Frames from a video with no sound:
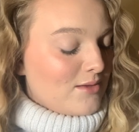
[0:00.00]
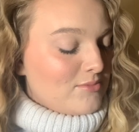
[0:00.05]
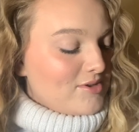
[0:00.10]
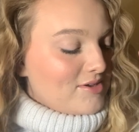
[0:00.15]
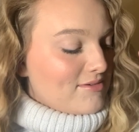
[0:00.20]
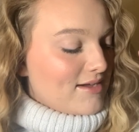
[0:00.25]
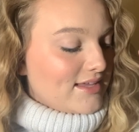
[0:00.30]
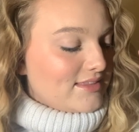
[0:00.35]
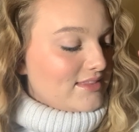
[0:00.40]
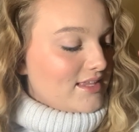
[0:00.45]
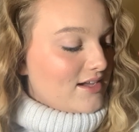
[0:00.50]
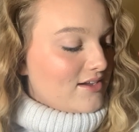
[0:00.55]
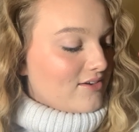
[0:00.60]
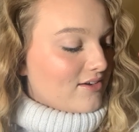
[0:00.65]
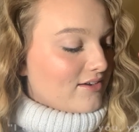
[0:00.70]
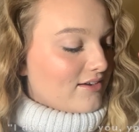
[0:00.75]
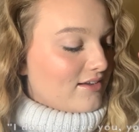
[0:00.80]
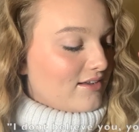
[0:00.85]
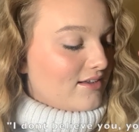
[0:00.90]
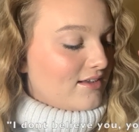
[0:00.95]
right there.
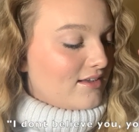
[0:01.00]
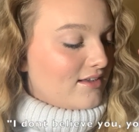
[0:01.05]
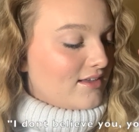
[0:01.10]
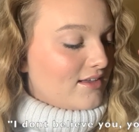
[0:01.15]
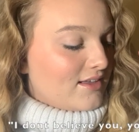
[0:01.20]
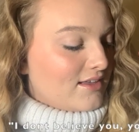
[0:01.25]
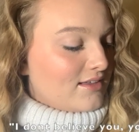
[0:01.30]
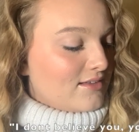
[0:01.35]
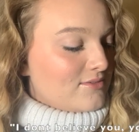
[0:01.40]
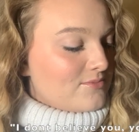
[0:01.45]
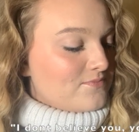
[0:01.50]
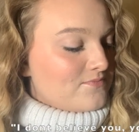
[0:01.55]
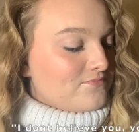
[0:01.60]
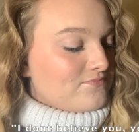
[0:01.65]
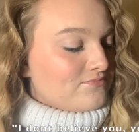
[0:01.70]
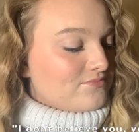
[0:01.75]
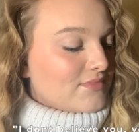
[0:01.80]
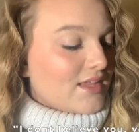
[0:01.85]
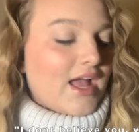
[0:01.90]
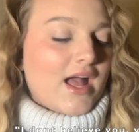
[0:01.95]

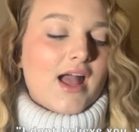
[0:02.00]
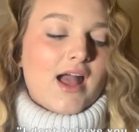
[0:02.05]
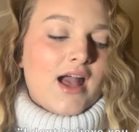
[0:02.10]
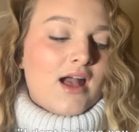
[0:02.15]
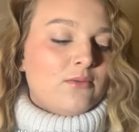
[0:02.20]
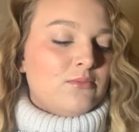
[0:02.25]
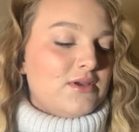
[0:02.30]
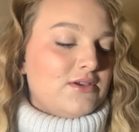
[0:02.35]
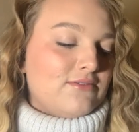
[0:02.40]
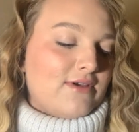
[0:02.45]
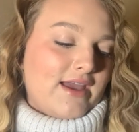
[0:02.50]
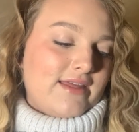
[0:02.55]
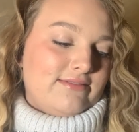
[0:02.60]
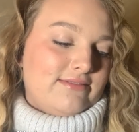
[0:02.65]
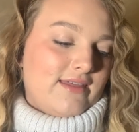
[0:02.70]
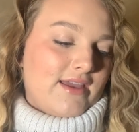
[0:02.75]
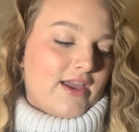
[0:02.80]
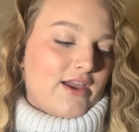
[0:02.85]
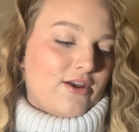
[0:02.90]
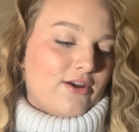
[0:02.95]
I'll be right
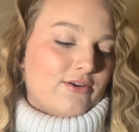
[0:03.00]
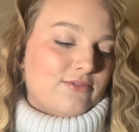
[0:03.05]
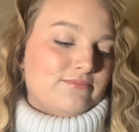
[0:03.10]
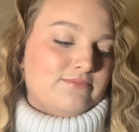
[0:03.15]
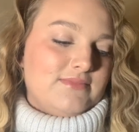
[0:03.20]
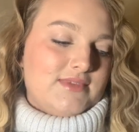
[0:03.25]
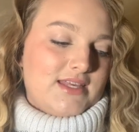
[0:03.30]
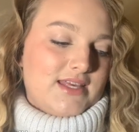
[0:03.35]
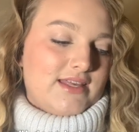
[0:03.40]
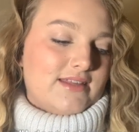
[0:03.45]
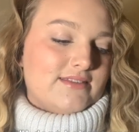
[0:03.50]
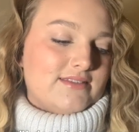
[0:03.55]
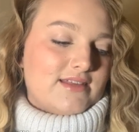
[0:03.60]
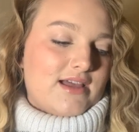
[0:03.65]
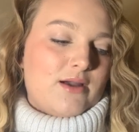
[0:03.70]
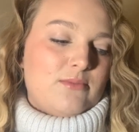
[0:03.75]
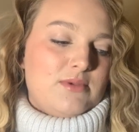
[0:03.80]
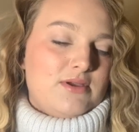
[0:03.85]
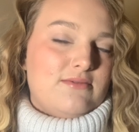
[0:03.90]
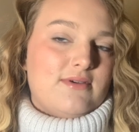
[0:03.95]
there. Yes,
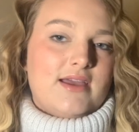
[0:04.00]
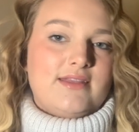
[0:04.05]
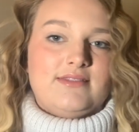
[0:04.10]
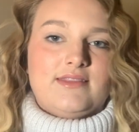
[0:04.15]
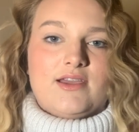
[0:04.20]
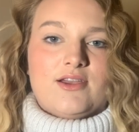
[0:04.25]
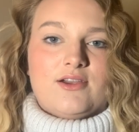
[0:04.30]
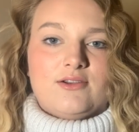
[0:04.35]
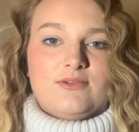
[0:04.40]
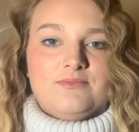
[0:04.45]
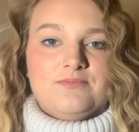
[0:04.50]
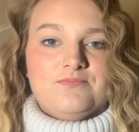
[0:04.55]
I'll be right there.